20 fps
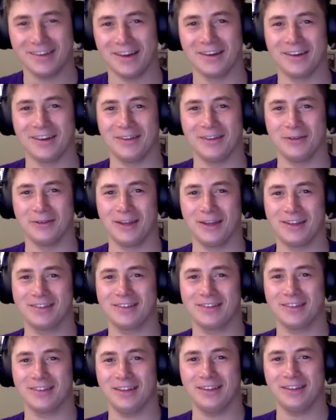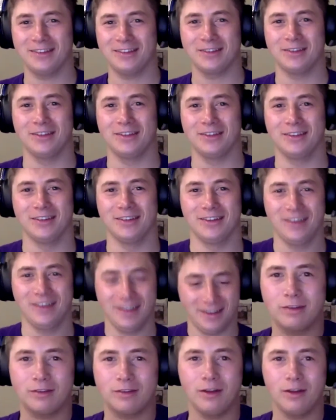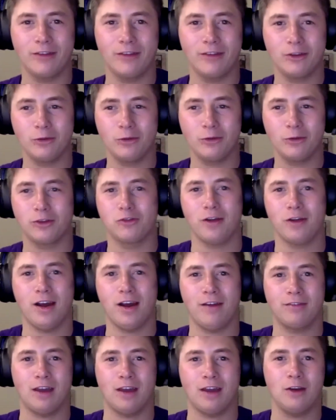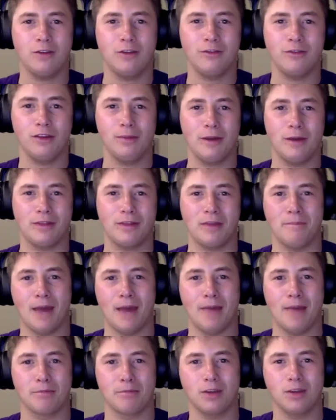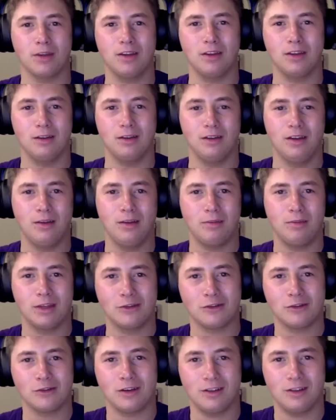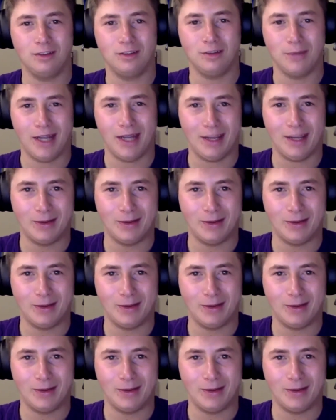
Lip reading: All right, well that's good to hear. Still having to do with the draft, how do you feel about that Matt Breida being traded to the Miami